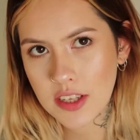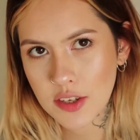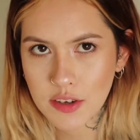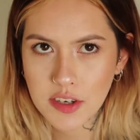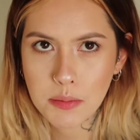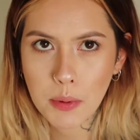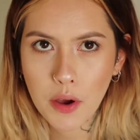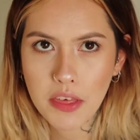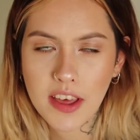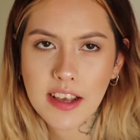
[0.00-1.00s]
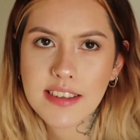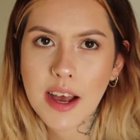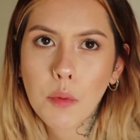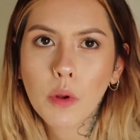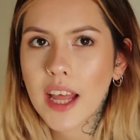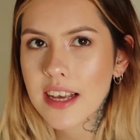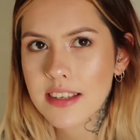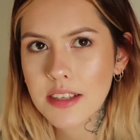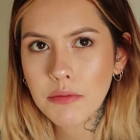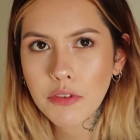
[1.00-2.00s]
it's good to buy things that will
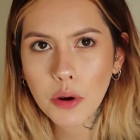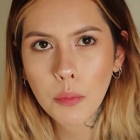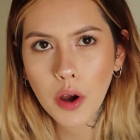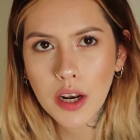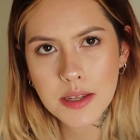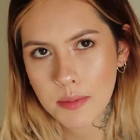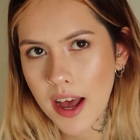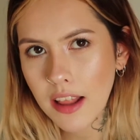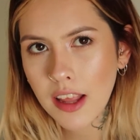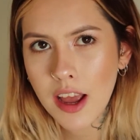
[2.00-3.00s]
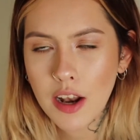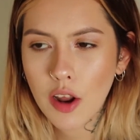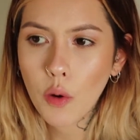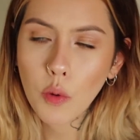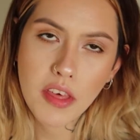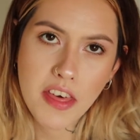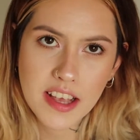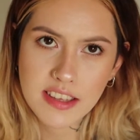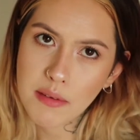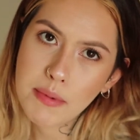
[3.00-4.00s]
last them for a while as well. Like all the
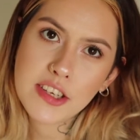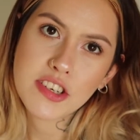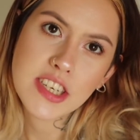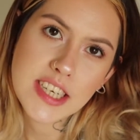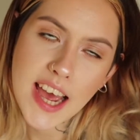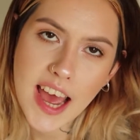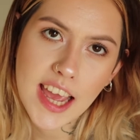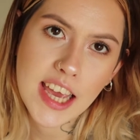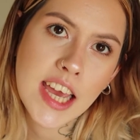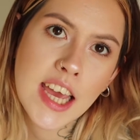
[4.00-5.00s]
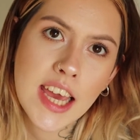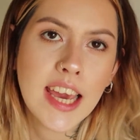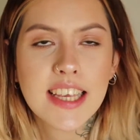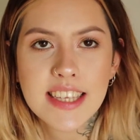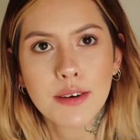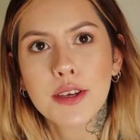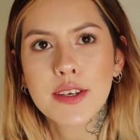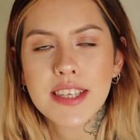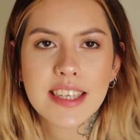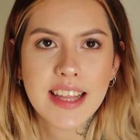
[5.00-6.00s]
things that I've mentioned today, he still
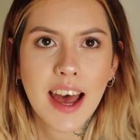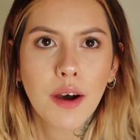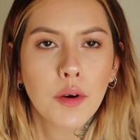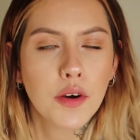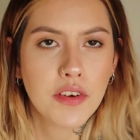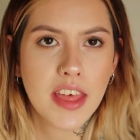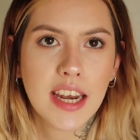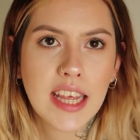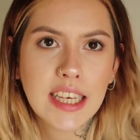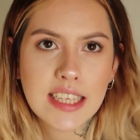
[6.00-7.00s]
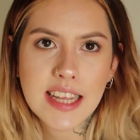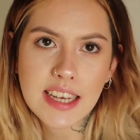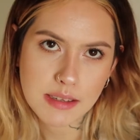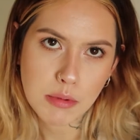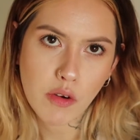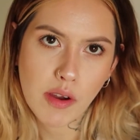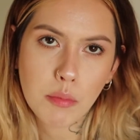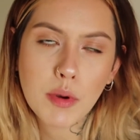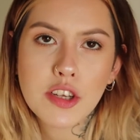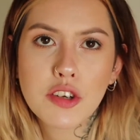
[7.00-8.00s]
uses now, other than his Nextome
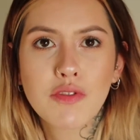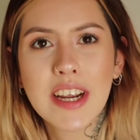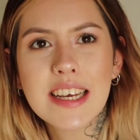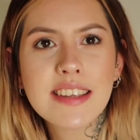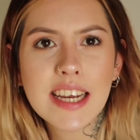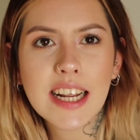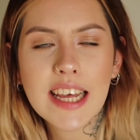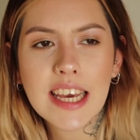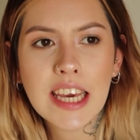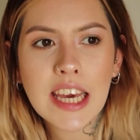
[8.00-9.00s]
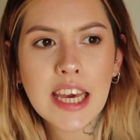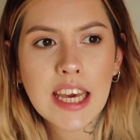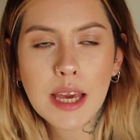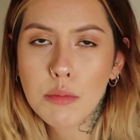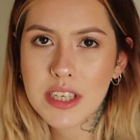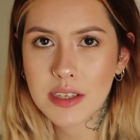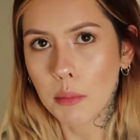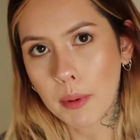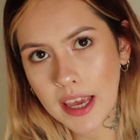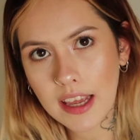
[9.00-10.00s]
crib, which realistically he would still
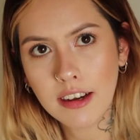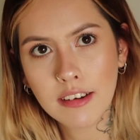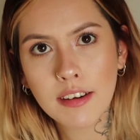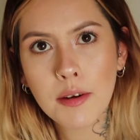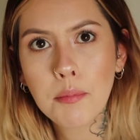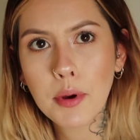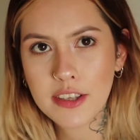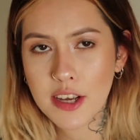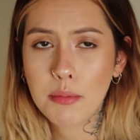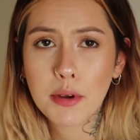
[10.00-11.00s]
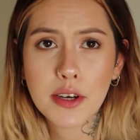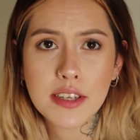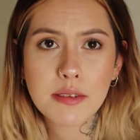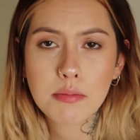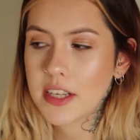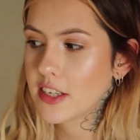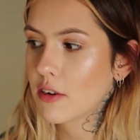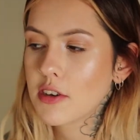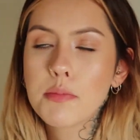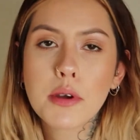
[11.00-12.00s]
be in. But it's only because we
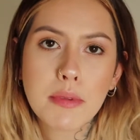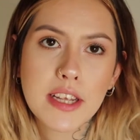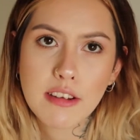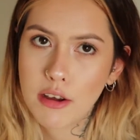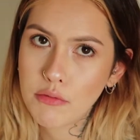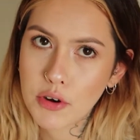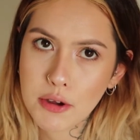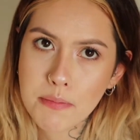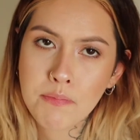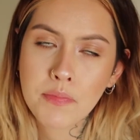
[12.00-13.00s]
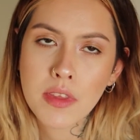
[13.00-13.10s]
decided to put him in his own room